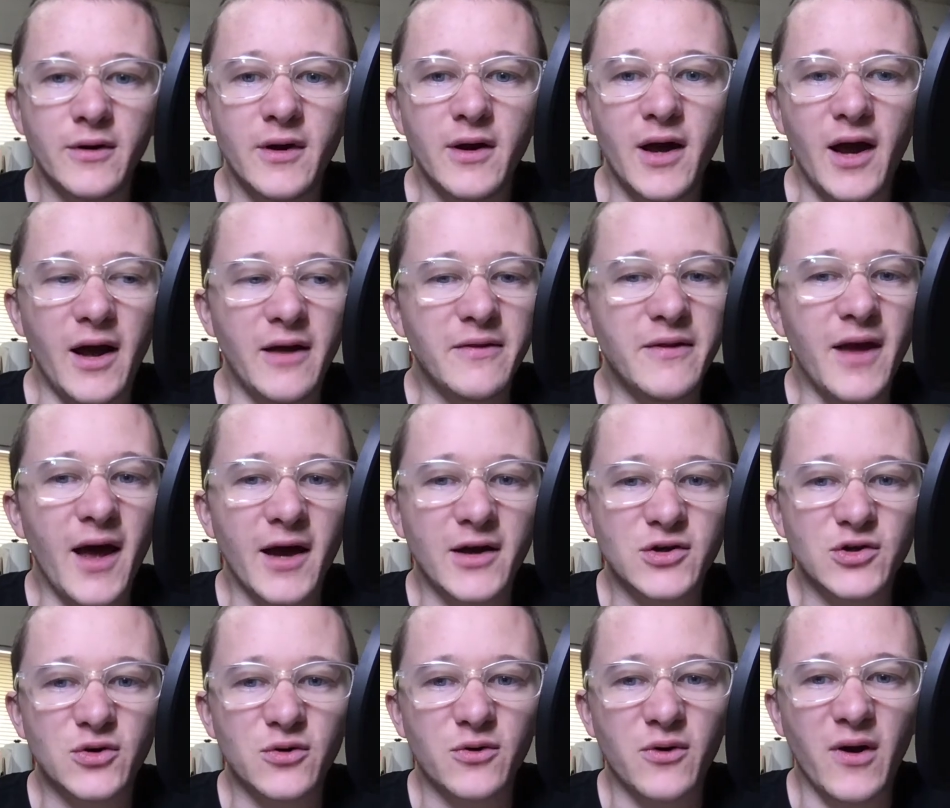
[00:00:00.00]
and the
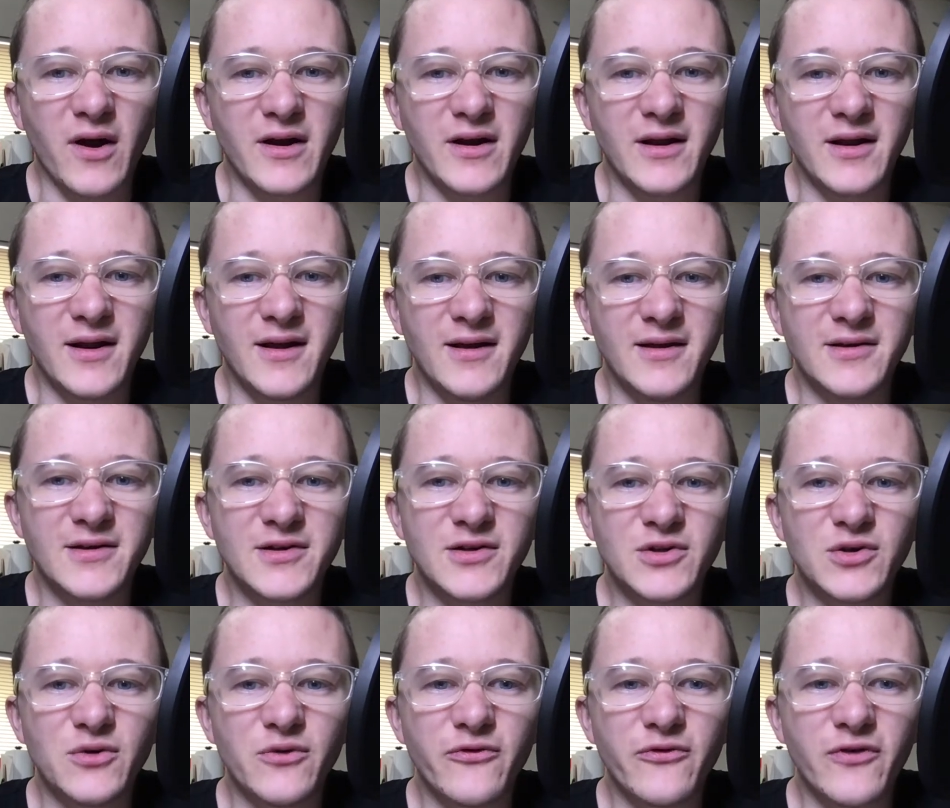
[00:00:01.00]
extra credit is
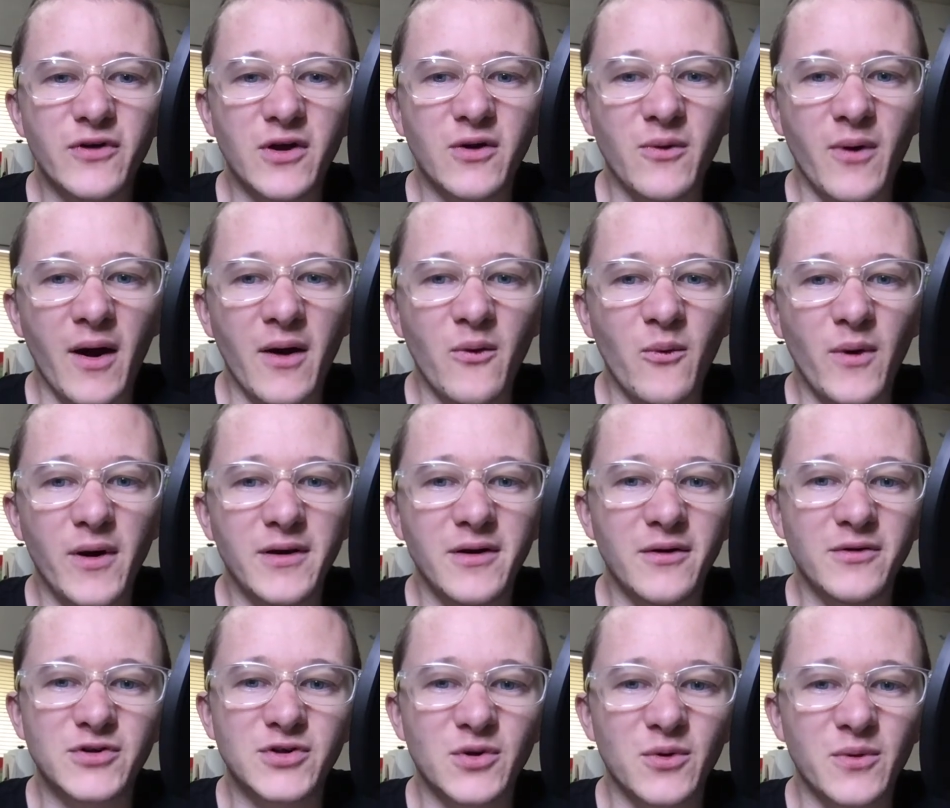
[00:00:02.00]
to figure out what
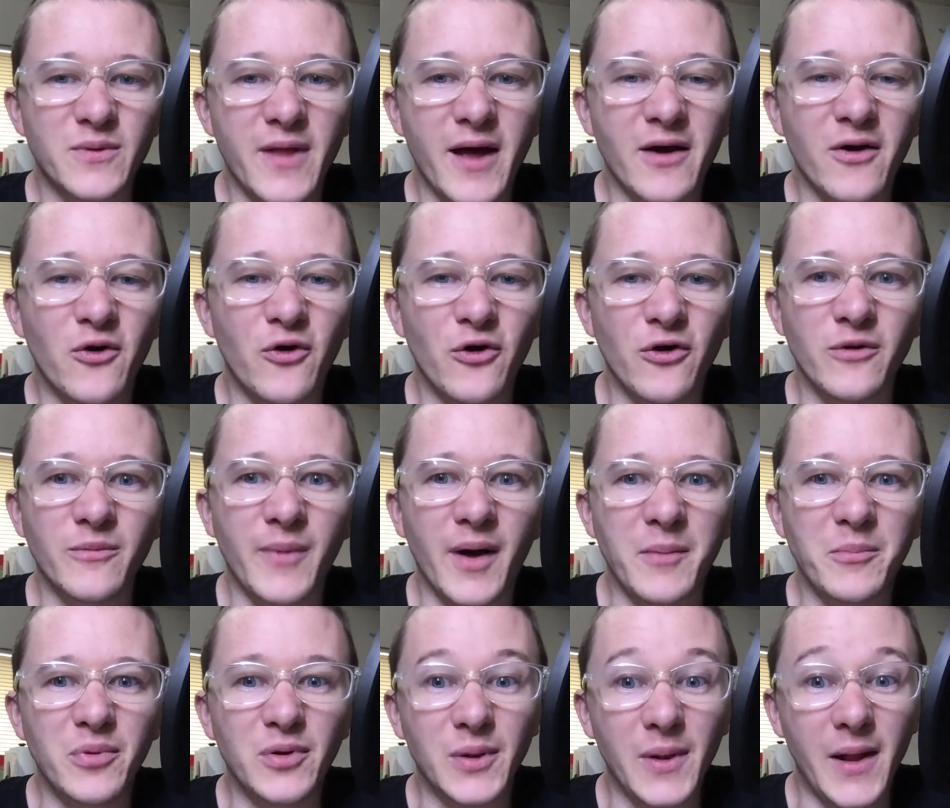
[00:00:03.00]
notes are in that chord by
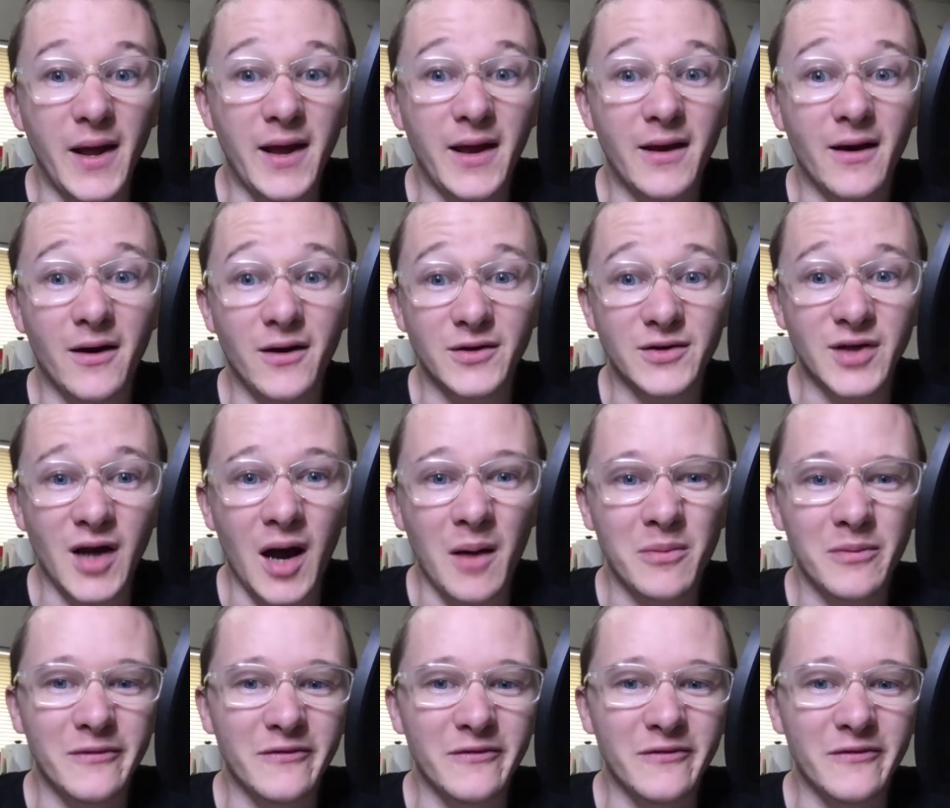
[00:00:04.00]
playing on top of